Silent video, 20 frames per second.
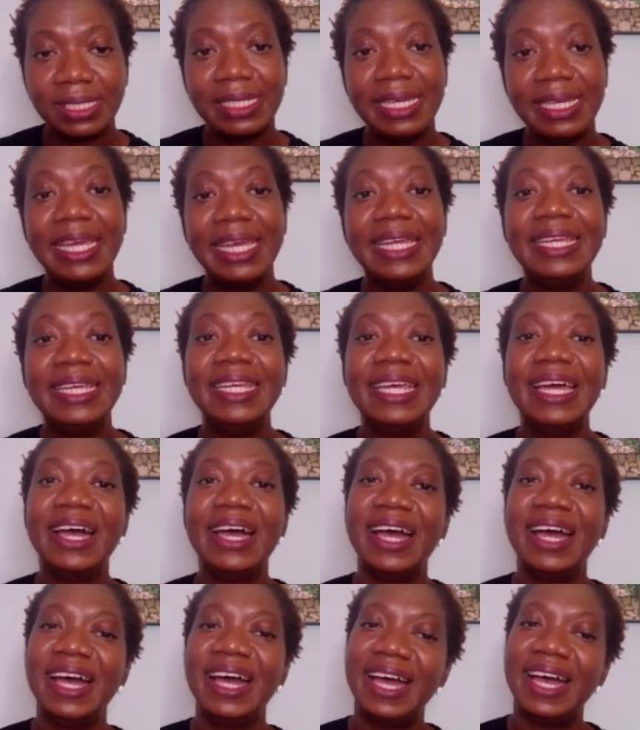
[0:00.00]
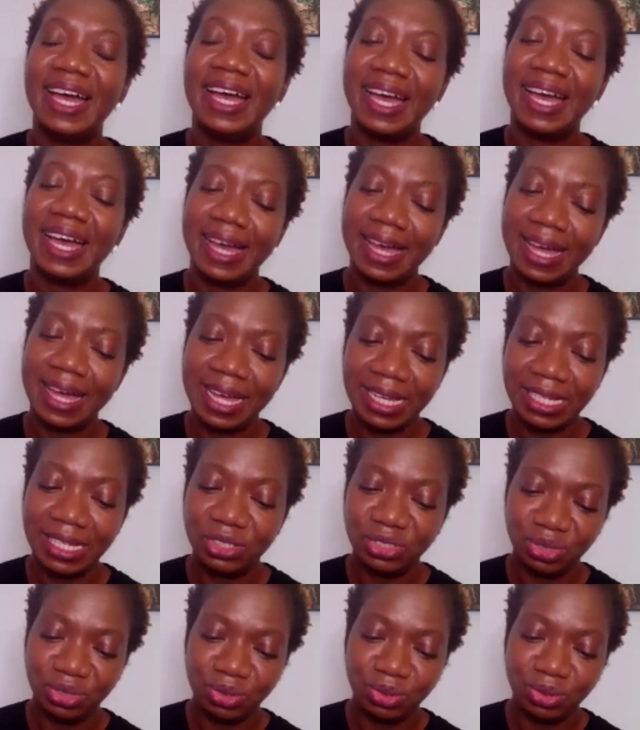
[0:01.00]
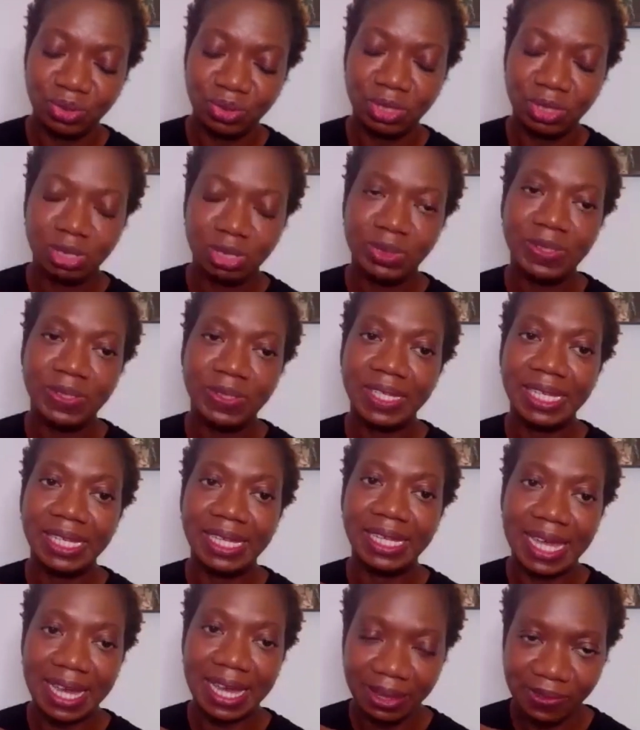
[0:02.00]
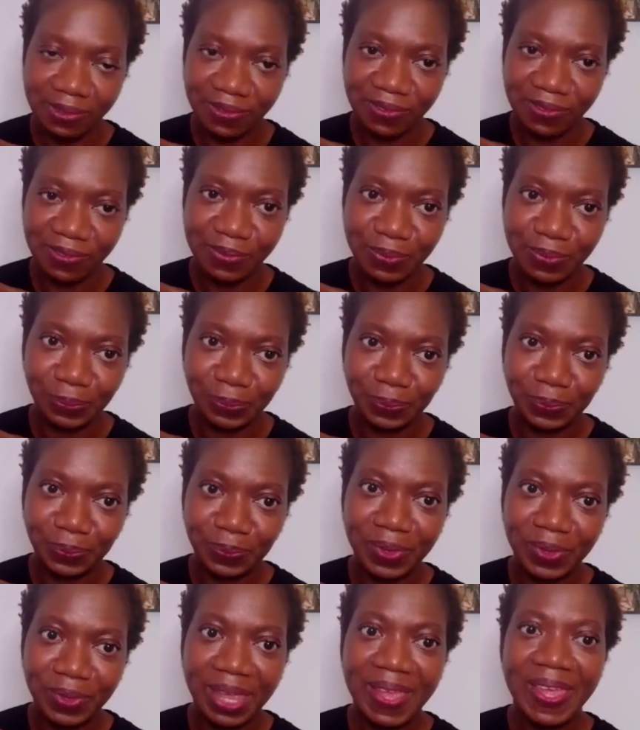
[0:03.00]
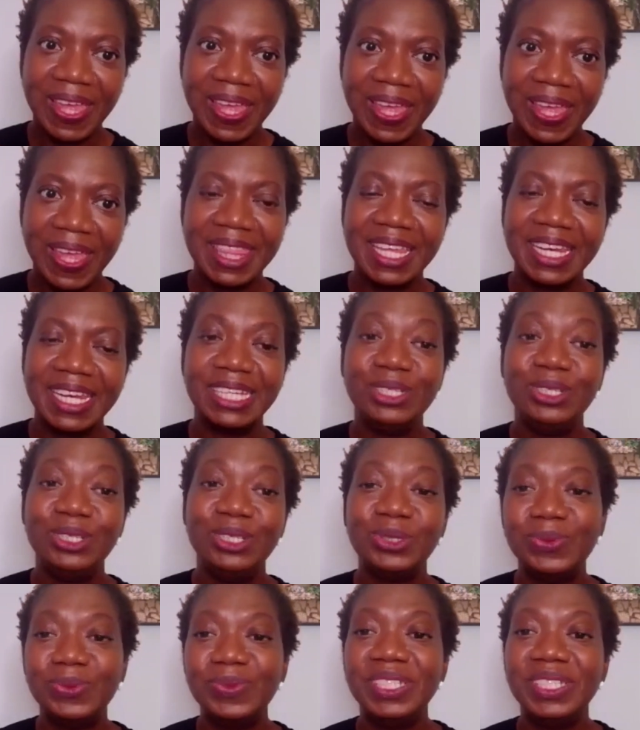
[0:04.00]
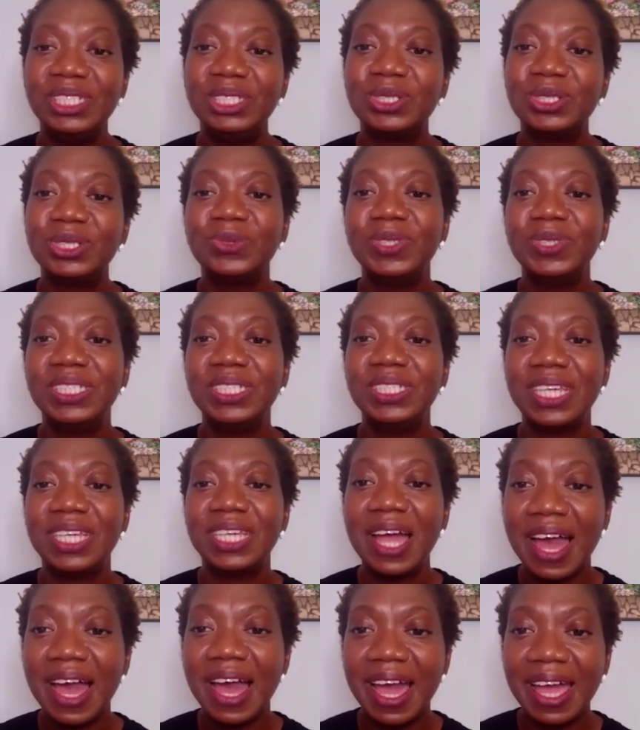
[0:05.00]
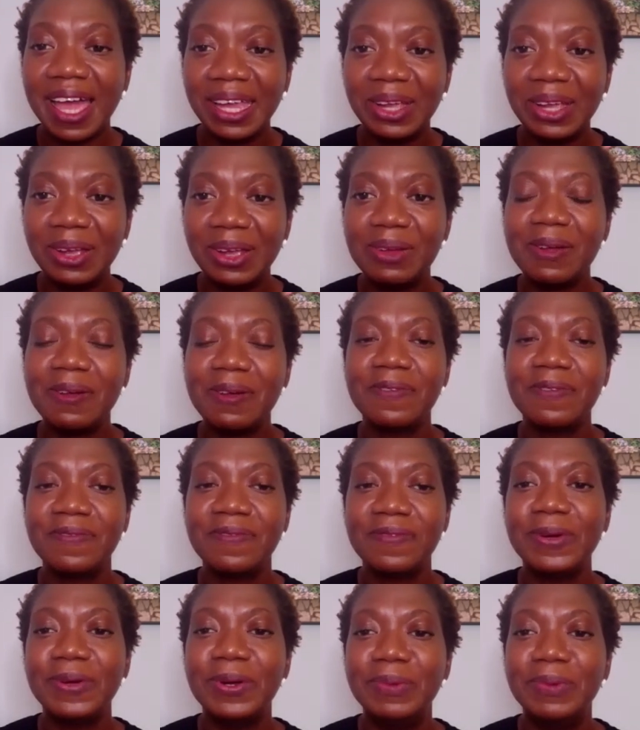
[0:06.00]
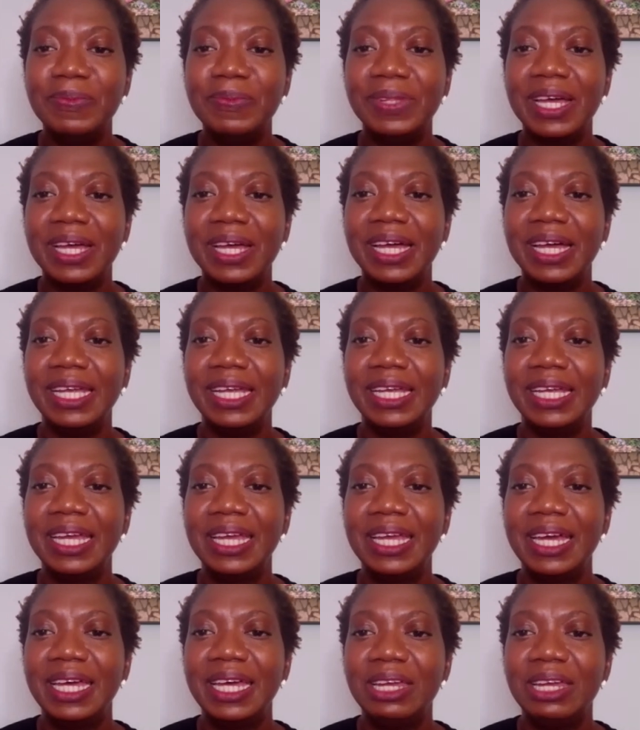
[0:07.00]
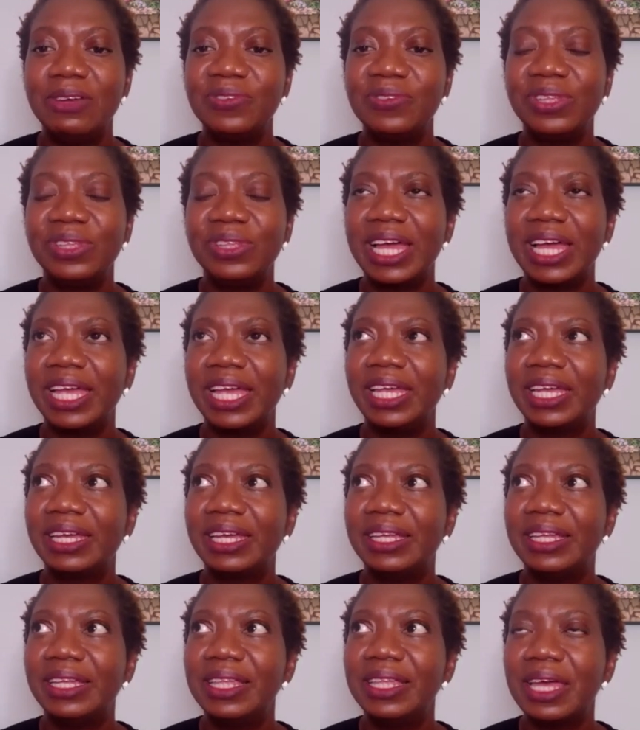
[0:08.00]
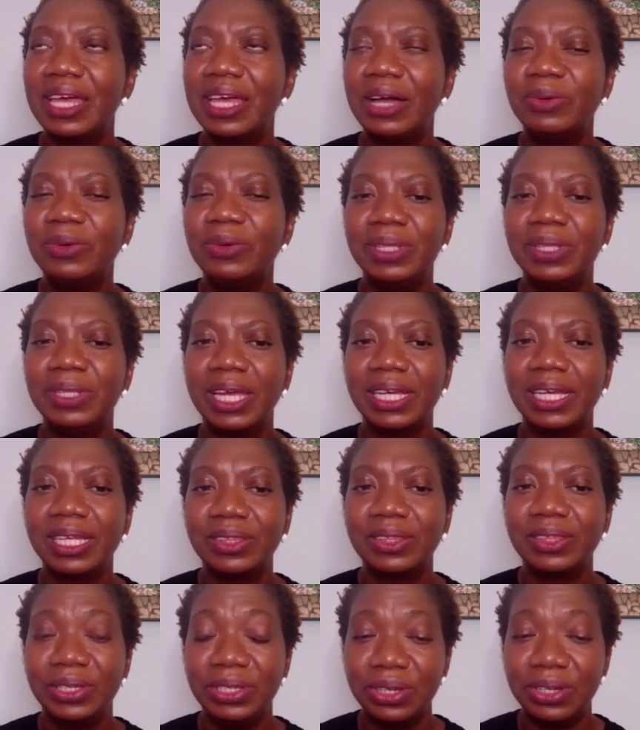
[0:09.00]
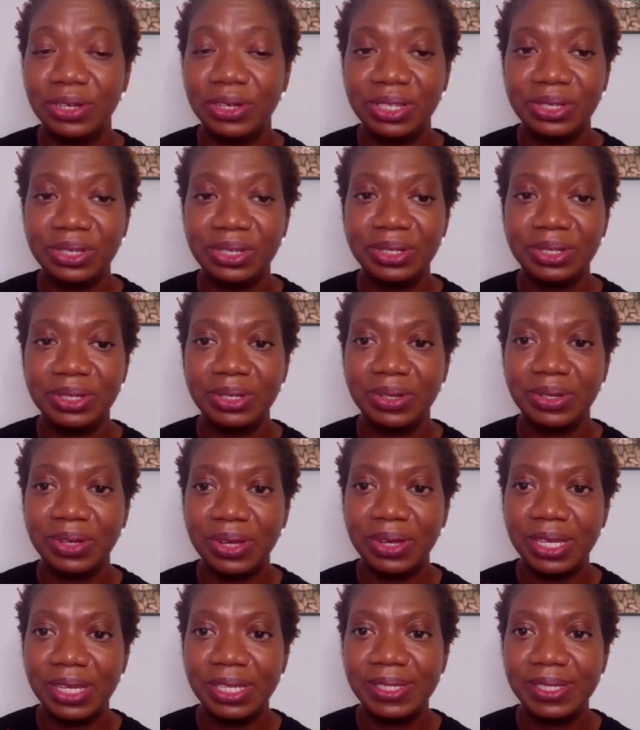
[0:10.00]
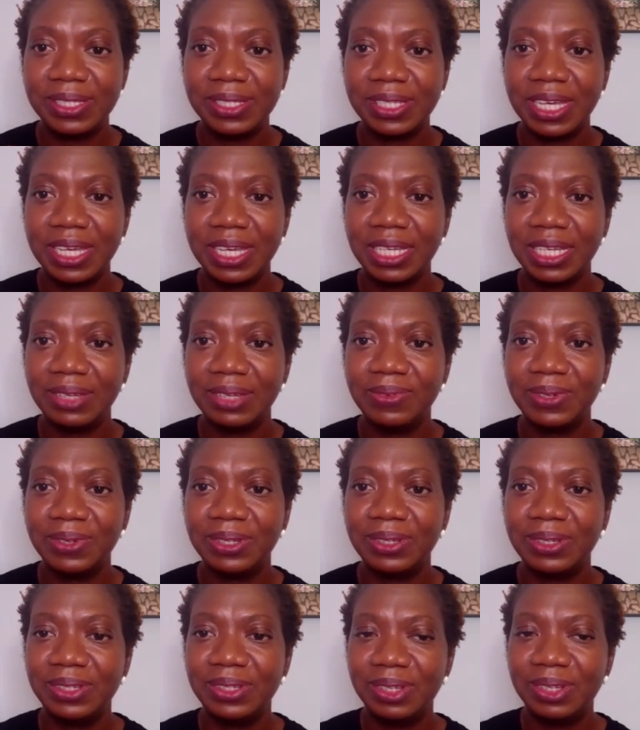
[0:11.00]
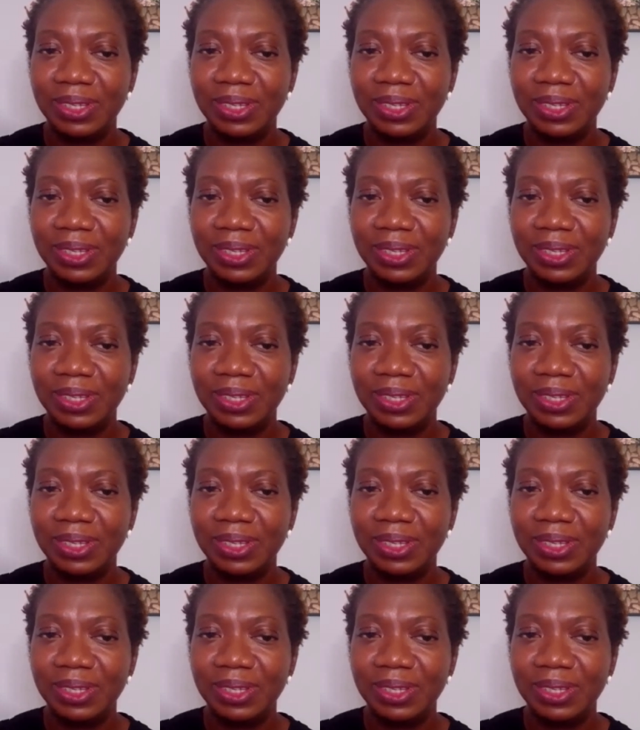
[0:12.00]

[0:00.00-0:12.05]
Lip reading: can I do to build a life that I don't need to retire from? And I feel like that would be like the younger us, like if we could